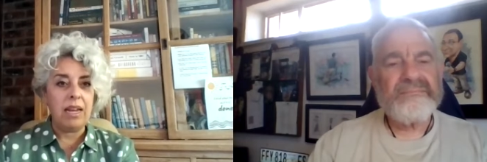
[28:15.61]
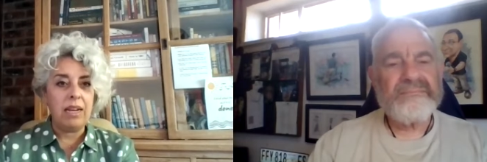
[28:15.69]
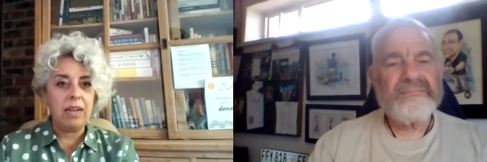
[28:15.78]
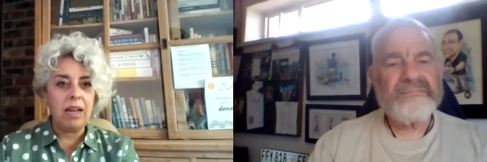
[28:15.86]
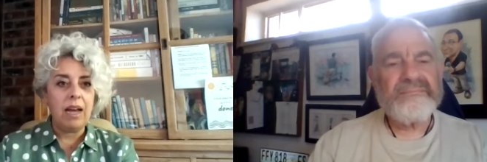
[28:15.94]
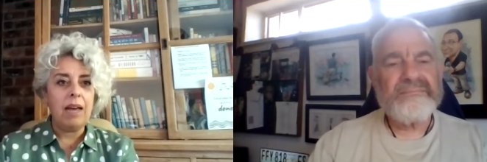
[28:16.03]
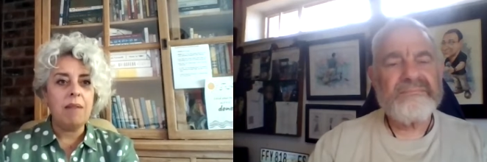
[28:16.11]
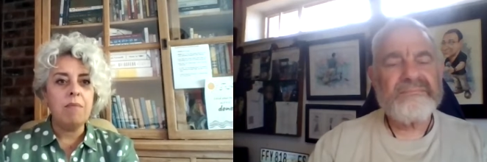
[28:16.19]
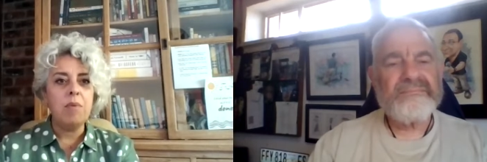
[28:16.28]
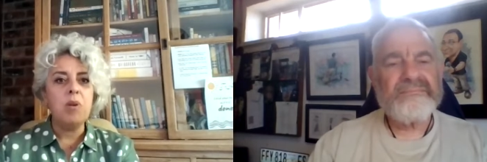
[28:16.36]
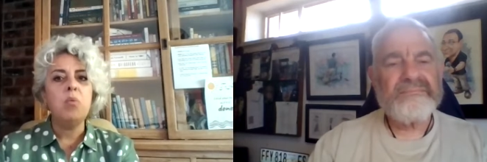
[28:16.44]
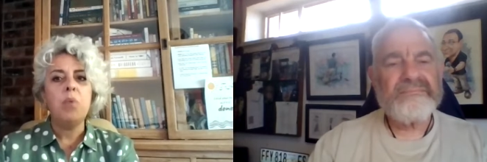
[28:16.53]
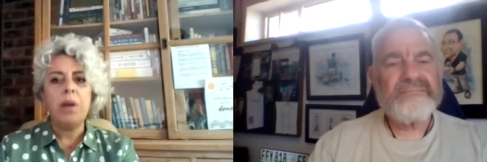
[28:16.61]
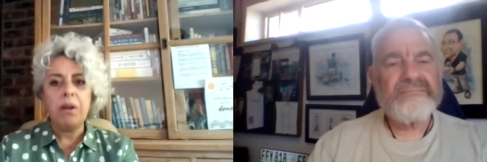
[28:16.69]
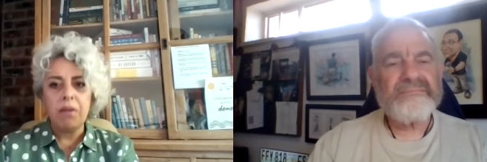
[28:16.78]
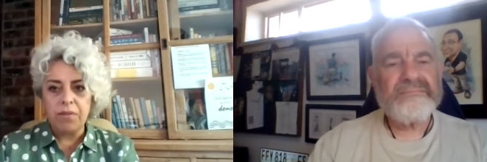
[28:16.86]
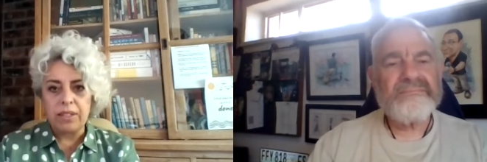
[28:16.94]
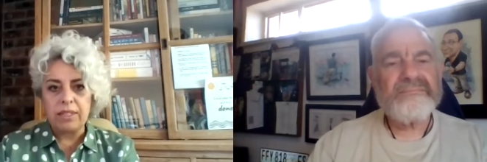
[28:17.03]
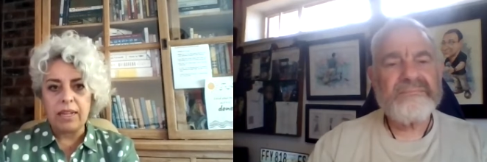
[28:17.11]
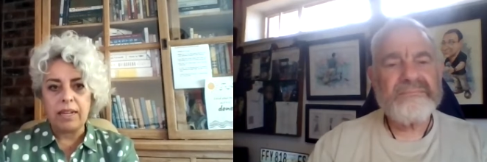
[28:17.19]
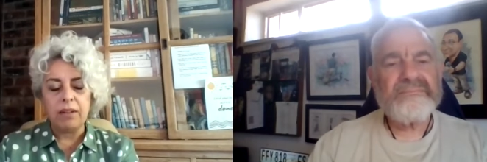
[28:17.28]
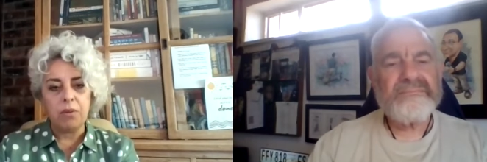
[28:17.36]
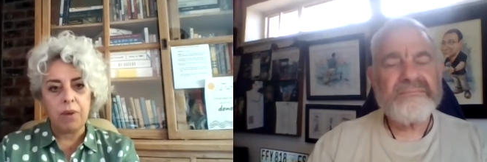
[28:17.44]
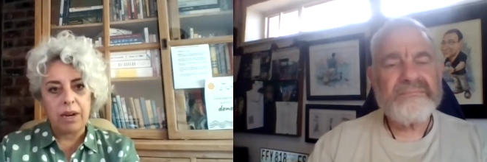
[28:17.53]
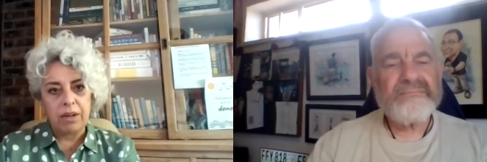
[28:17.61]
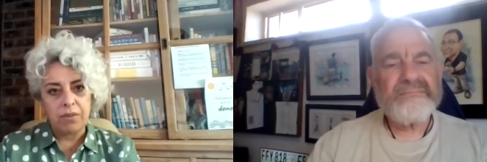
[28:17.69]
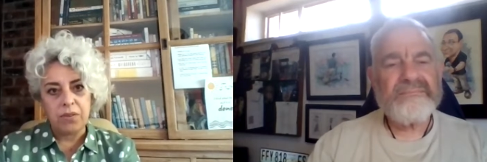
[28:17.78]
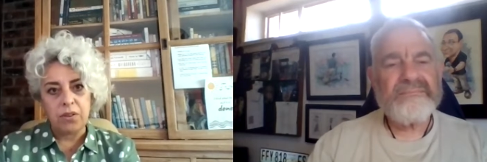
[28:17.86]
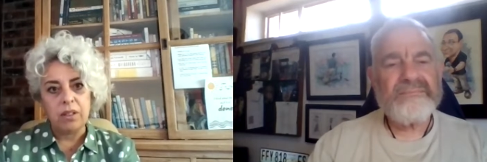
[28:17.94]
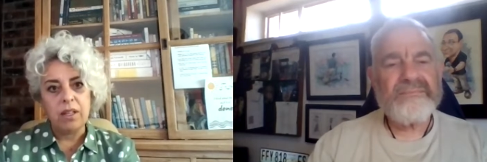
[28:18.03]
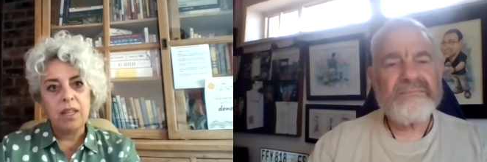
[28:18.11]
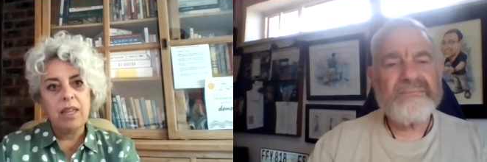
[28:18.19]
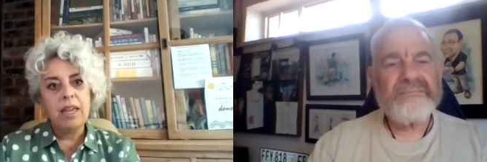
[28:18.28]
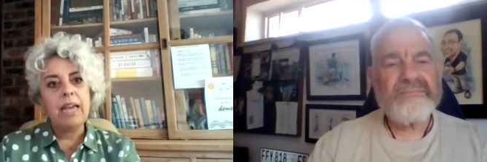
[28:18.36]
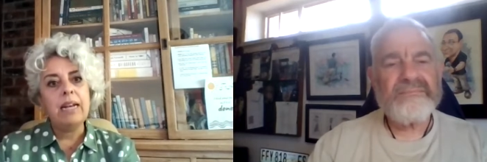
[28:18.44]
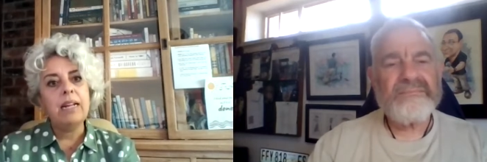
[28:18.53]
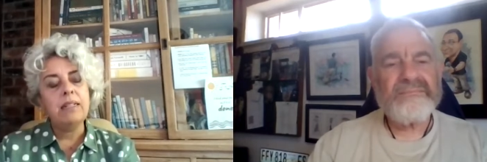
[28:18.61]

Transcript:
Speaker 1: And I'm aware of it and grateful, and I